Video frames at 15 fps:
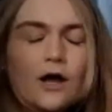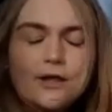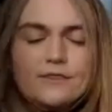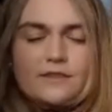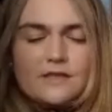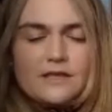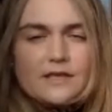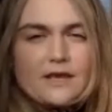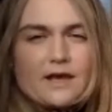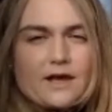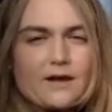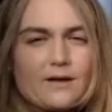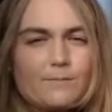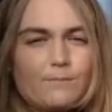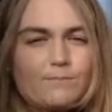on the
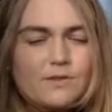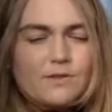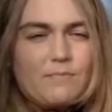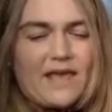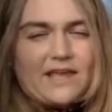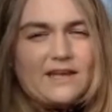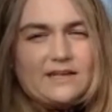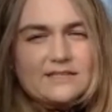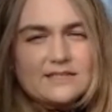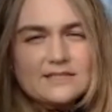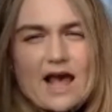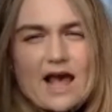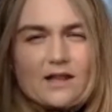uh, the paint is